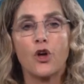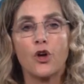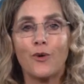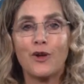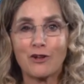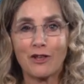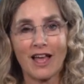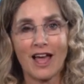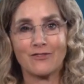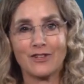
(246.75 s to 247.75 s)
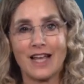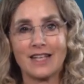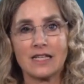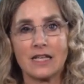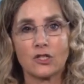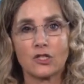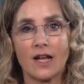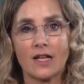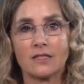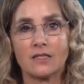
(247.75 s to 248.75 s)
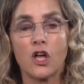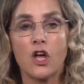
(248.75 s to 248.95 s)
who are looking at having their teeth straightened.